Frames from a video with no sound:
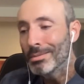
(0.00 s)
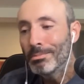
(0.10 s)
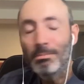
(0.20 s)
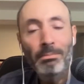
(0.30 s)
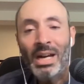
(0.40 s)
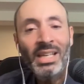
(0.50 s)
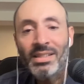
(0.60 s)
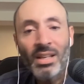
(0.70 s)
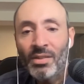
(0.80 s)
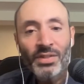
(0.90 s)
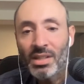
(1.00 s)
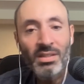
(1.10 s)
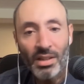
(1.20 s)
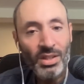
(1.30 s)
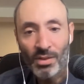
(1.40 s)
Money itself does
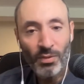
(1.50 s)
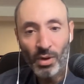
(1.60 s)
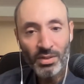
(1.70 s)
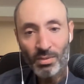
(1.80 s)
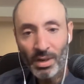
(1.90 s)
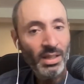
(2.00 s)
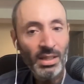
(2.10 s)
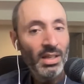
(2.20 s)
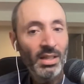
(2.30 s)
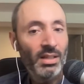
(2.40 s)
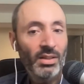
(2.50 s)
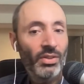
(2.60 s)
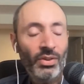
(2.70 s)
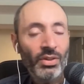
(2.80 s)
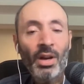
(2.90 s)
nothing for us, right?
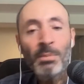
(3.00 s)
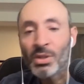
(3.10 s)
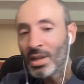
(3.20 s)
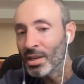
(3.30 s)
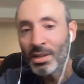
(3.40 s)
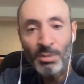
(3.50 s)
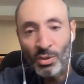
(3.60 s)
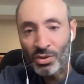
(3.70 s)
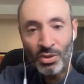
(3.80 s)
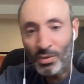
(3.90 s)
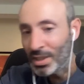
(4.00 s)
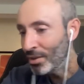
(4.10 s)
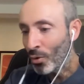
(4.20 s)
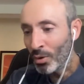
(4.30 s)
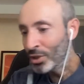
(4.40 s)
they're numbers on a computer screen
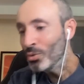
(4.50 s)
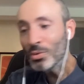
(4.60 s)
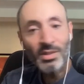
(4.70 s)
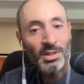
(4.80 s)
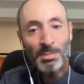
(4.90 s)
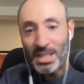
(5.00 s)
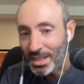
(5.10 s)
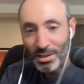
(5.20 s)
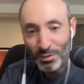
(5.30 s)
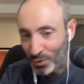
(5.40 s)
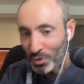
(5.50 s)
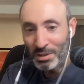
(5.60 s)
or useless pieces of green